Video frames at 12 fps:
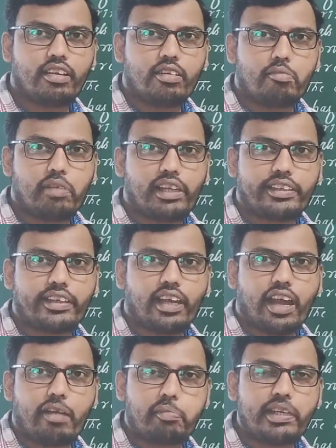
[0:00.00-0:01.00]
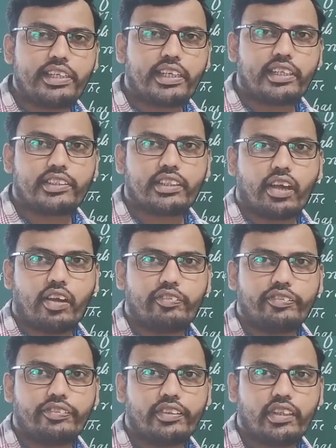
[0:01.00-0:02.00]
by the application of
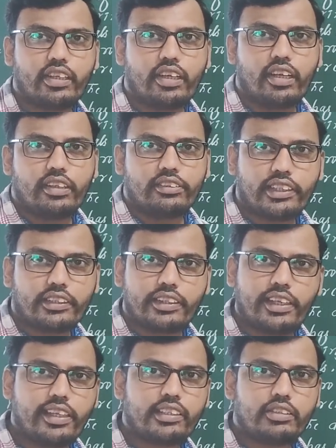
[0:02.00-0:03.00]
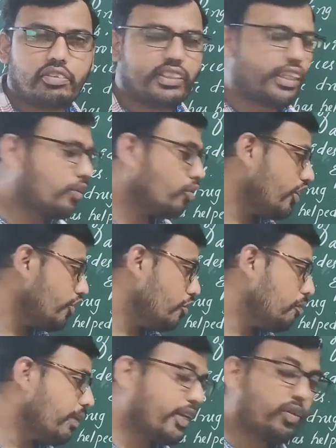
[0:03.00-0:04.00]
the things which are going to
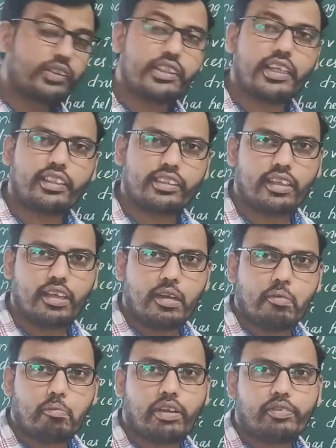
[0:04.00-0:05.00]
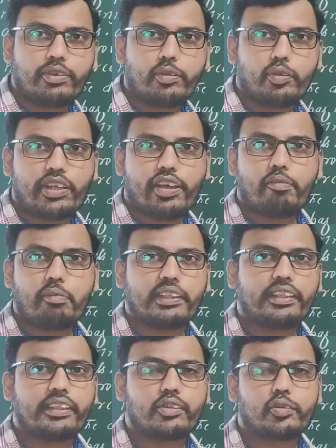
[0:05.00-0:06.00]
produce this, but we don't have
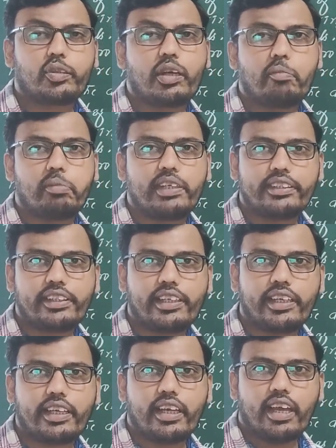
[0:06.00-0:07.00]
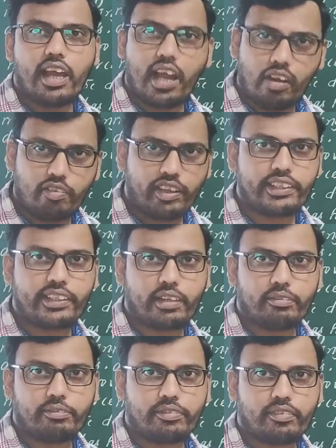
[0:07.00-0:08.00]
methods to completely avoid
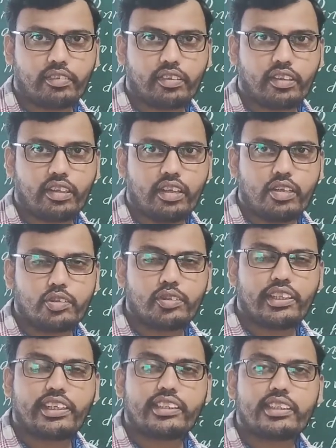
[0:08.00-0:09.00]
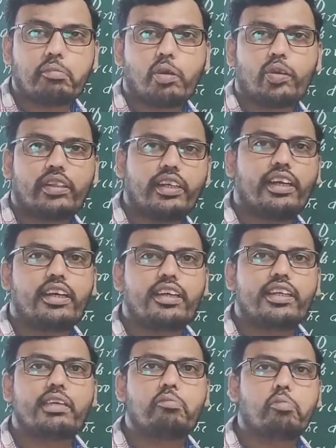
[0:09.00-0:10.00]
them. So that is about the
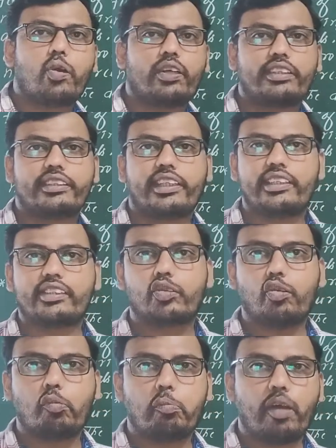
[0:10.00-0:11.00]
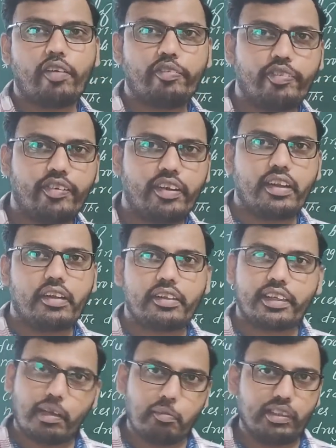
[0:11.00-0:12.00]
importance and scope of
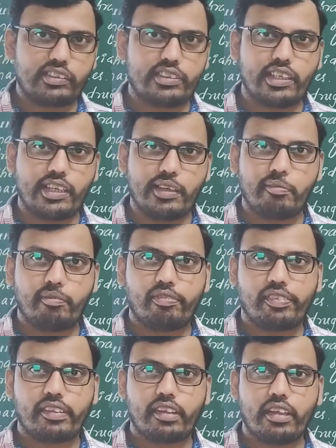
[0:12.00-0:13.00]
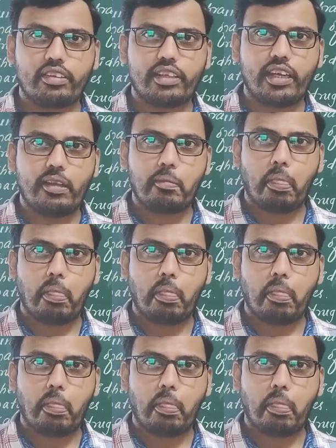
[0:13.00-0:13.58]
chemistry. Okay.